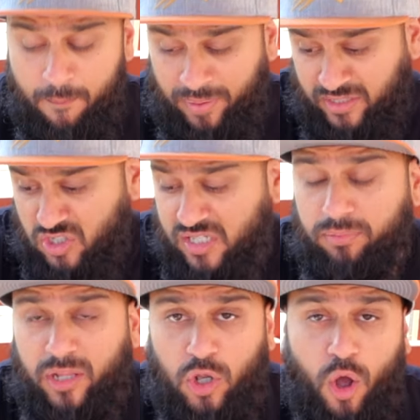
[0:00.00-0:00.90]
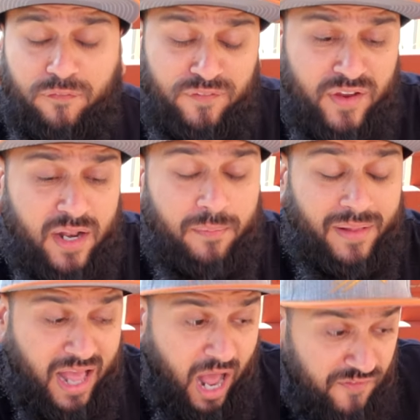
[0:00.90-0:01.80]
But there's something called freedom
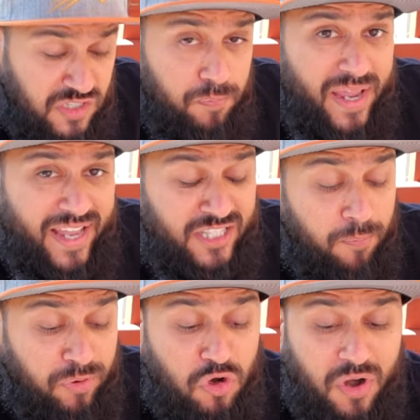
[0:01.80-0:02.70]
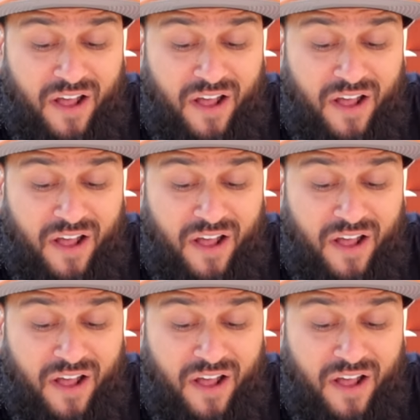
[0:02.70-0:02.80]
of speech, but you're